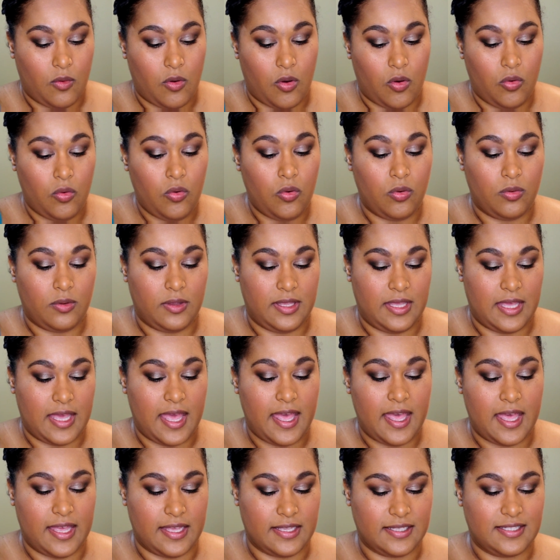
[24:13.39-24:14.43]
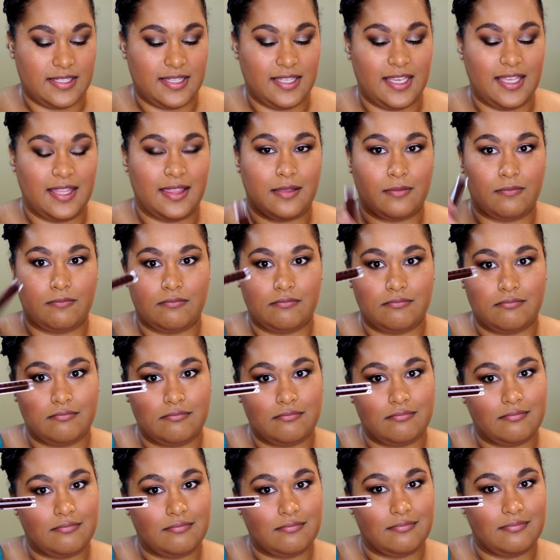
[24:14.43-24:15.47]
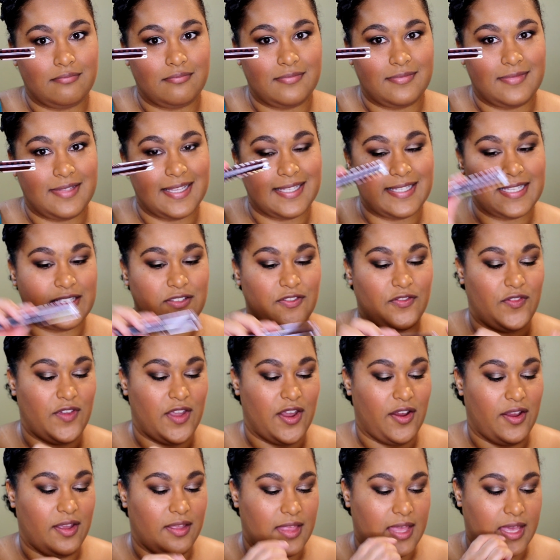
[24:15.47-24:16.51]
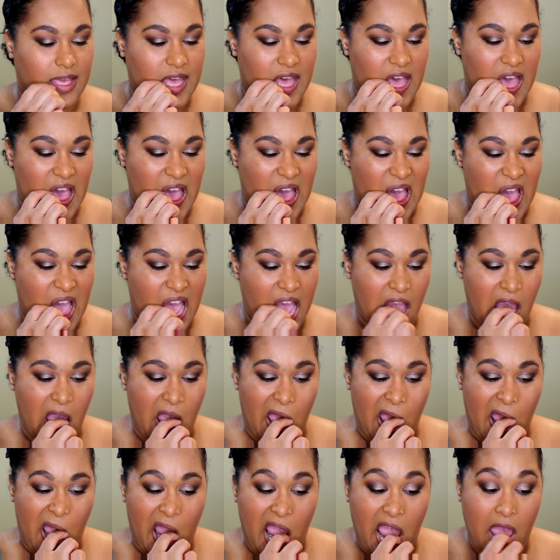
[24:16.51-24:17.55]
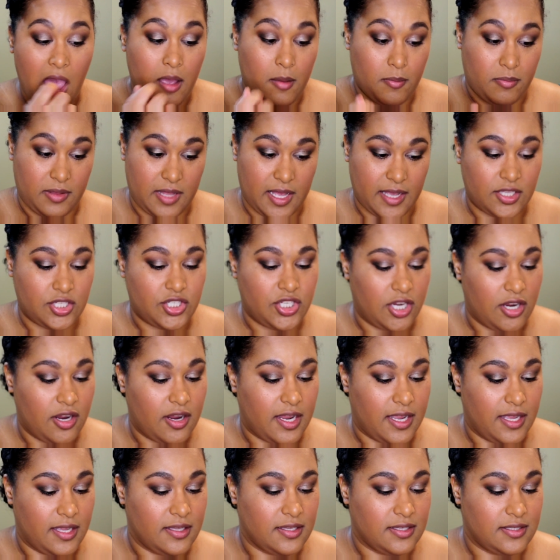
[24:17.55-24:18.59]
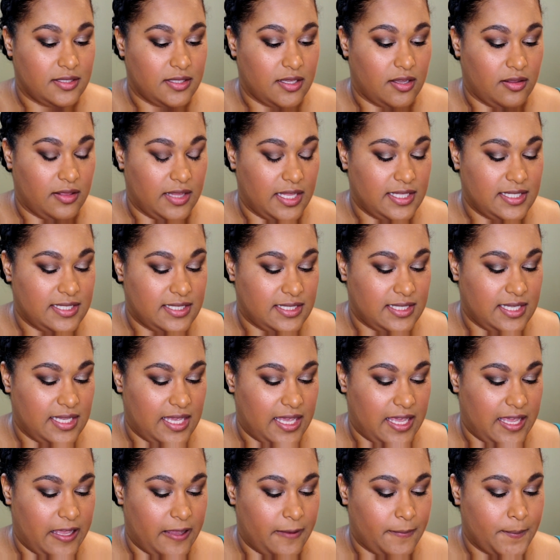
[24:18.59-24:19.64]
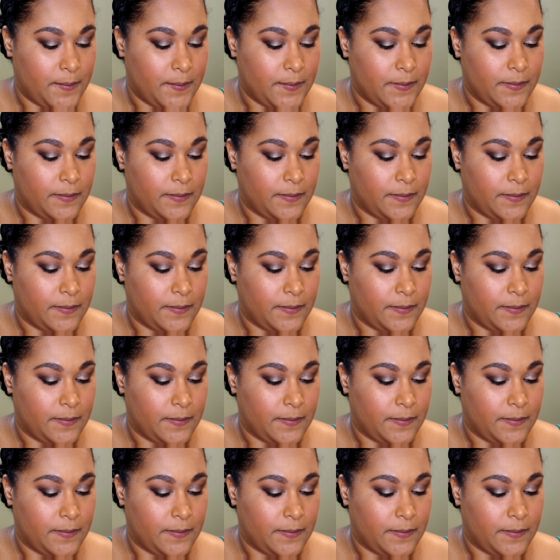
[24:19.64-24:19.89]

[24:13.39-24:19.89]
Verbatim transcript: ooh, yes, look at, this is very like a Black Cherry. So let's see,